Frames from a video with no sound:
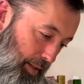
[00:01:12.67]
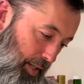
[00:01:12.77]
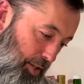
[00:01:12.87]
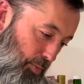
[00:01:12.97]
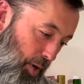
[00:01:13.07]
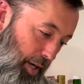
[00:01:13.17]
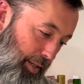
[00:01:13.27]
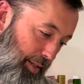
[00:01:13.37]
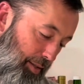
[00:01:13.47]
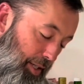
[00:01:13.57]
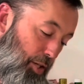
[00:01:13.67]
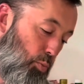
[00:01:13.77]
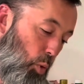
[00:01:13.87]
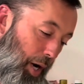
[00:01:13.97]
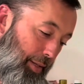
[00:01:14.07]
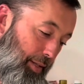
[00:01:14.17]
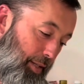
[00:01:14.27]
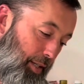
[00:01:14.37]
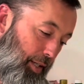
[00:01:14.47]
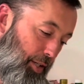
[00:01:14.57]
This won
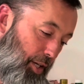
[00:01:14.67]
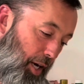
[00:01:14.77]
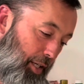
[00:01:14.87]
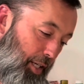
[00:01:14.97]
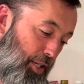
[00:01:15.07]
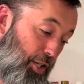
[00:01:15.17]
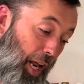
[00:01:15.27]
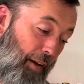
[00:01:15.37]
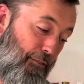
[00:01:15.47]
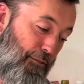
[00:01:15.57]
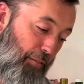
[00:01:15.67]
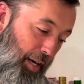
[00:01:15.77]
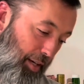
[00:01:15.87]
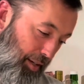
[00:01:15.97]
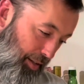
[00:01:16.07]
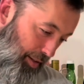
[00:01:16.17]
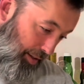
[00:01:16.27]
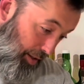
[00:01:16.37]
the Kentucky State Fair